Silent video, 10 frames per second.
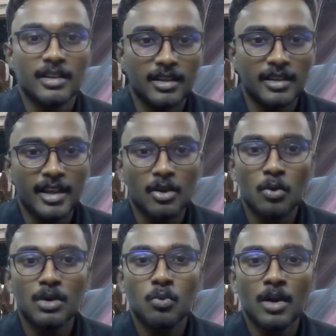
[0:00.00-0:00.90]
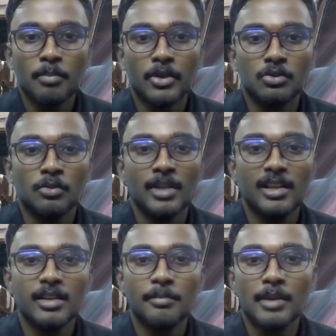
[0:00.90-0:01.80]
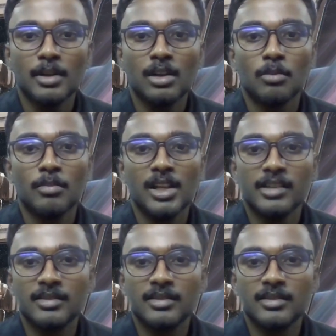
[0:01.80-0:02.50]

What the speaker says: Yet over 1.2 billion people globally